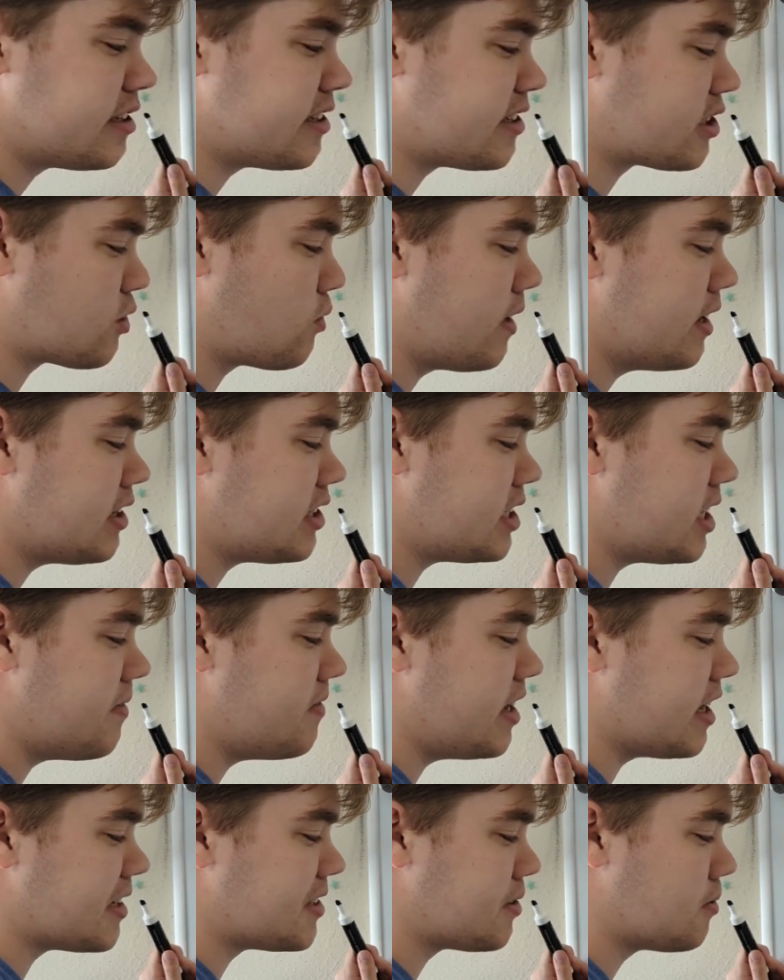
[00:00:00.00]
To square
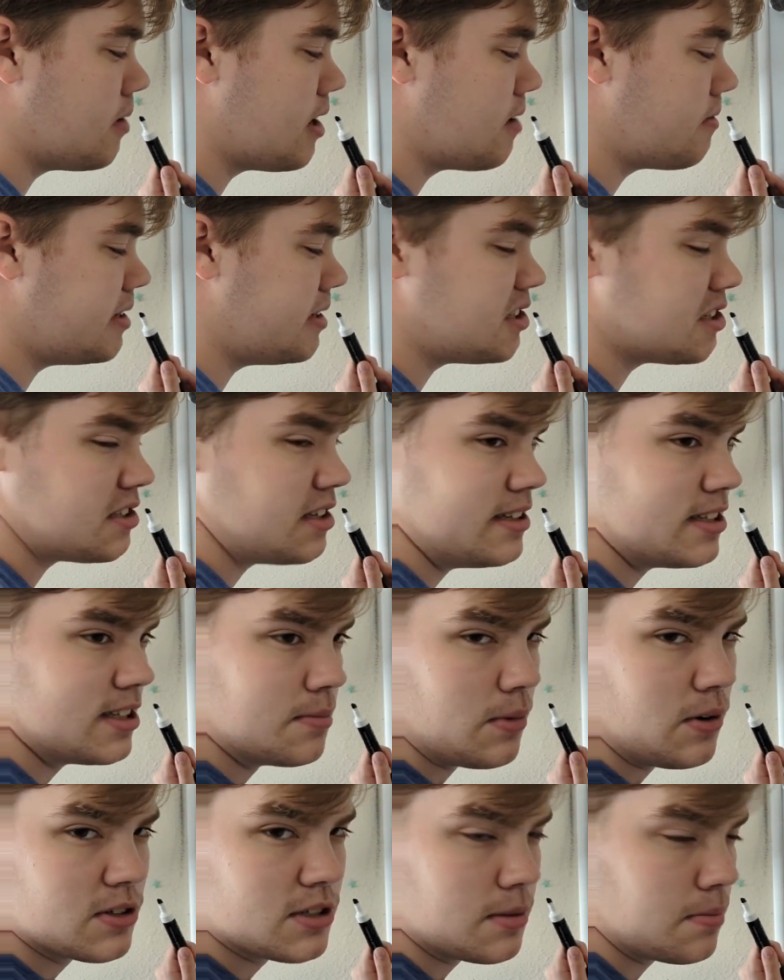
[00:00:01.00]
7x squared, we just need
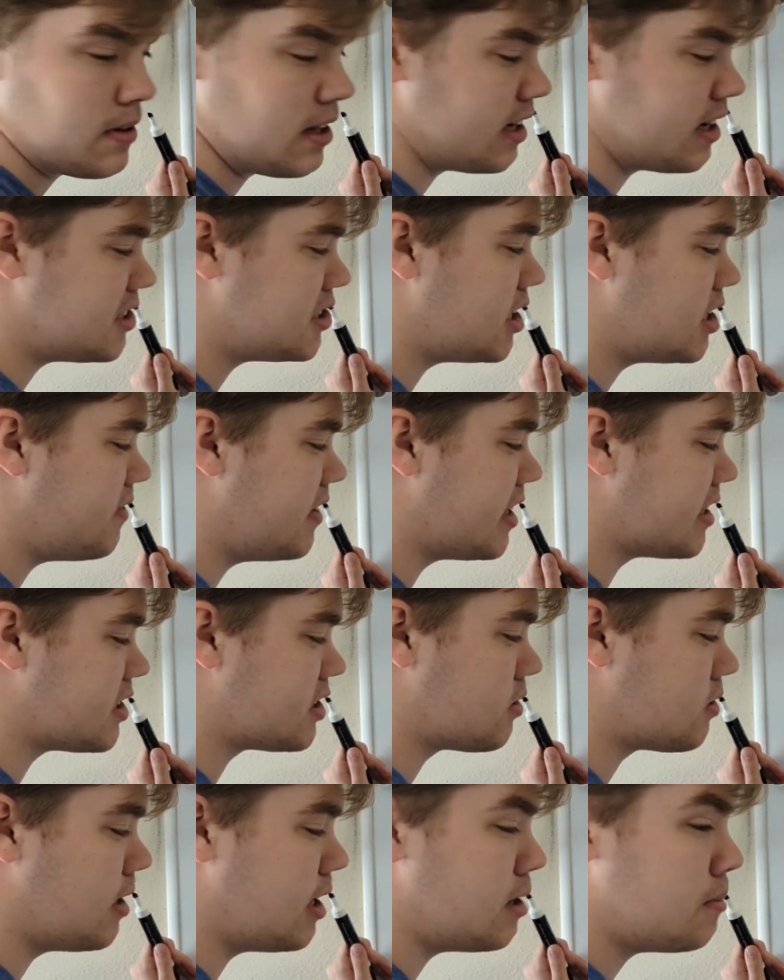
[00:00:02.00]
to multiply 7x
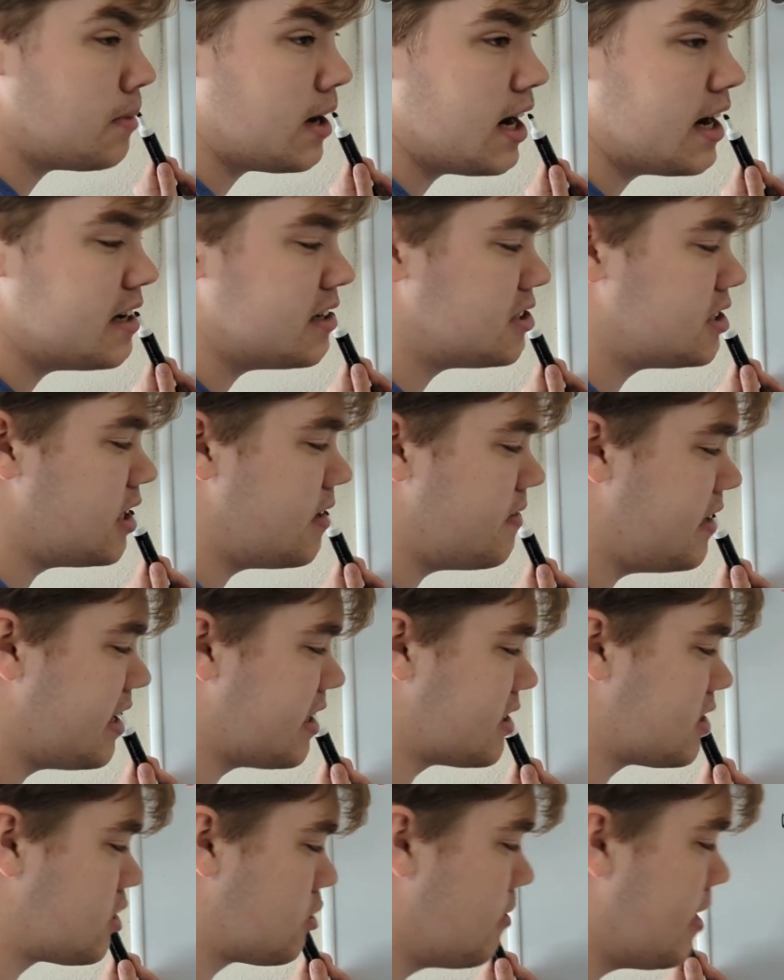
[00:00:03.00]
squared by
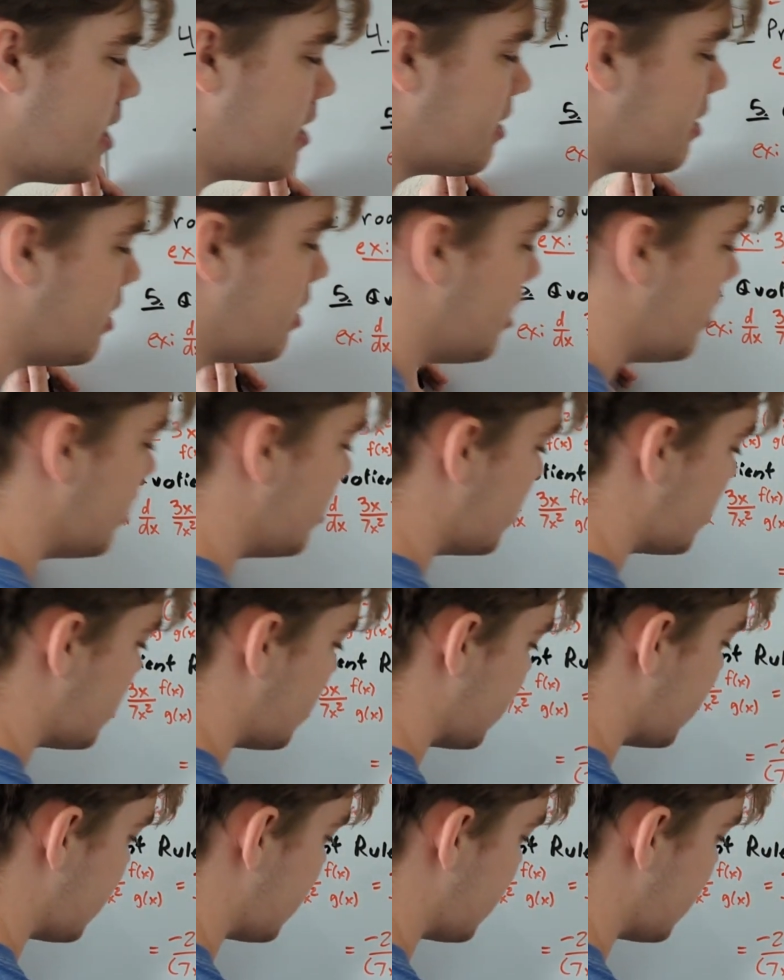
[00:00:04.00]
7x squared. So